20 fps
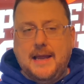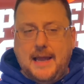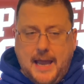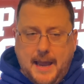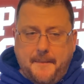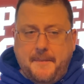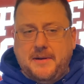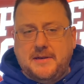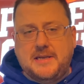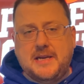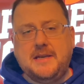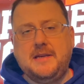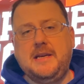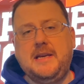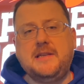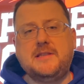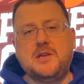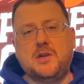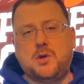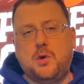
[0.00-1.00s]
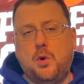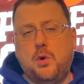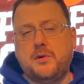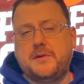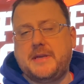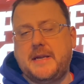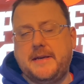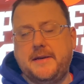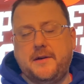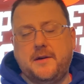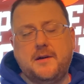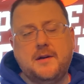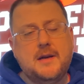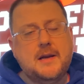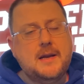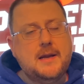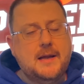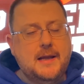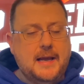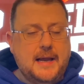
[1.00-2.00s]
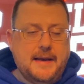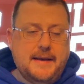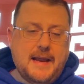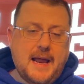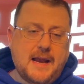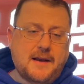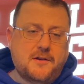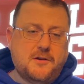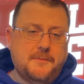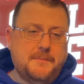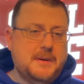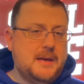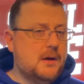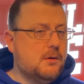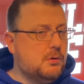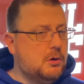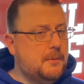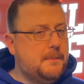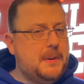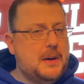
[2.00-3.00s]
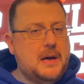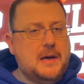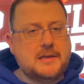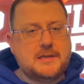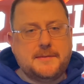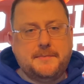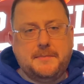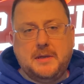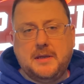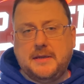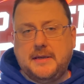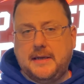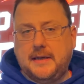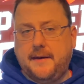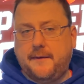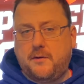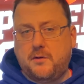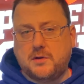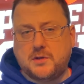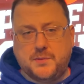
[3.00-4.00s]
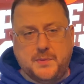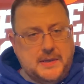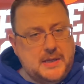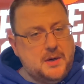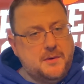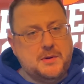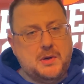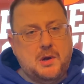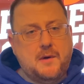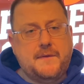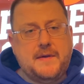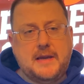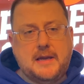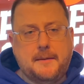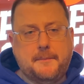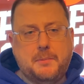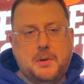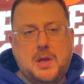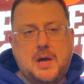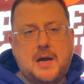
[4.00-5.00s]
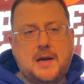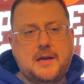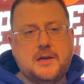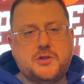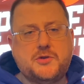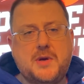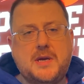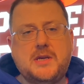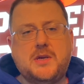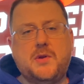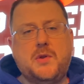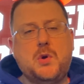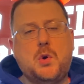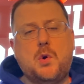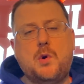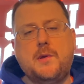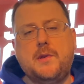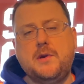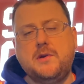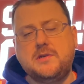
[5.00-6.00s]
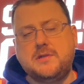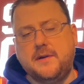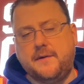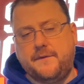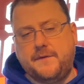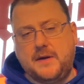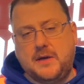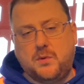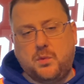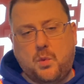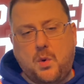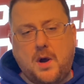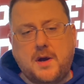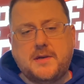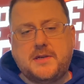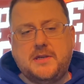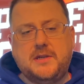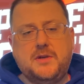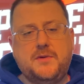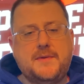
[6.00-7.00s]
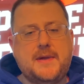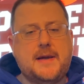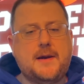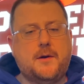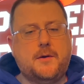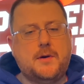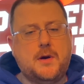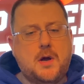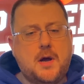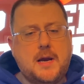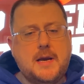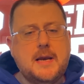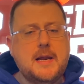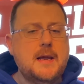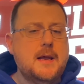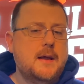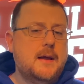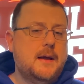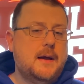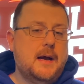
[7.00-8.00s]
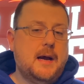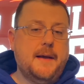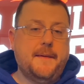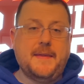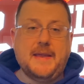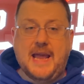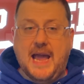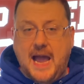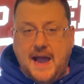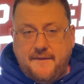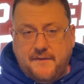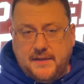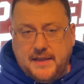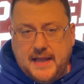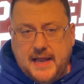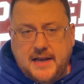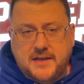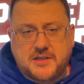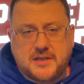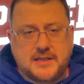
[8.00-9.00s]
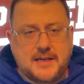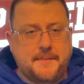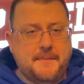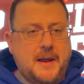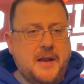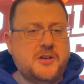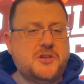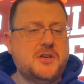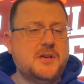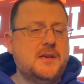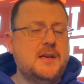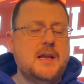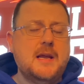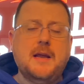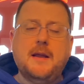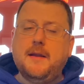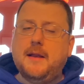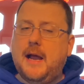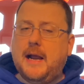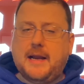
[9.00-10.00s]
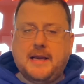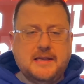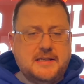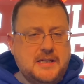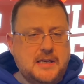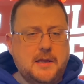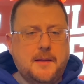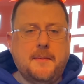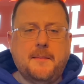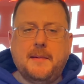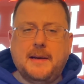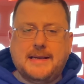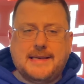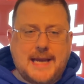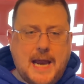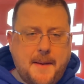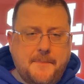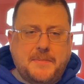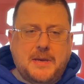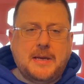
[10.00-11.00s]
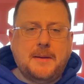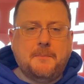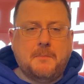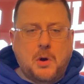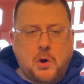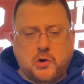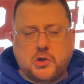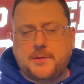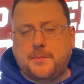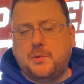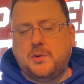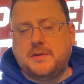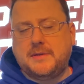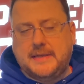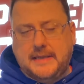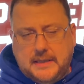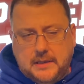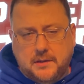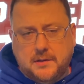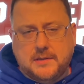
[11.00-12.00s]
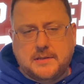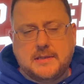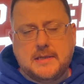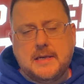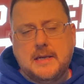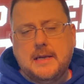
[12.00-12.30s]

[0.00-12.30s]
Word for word: Edmonton needs a goaltender, and that could be a real possibility. And of course, we don't know if he could block a trade to the Oilers, or if he'd want to do that or not. The Avalanche, as I mentioned, I can see them attempting multiple deals.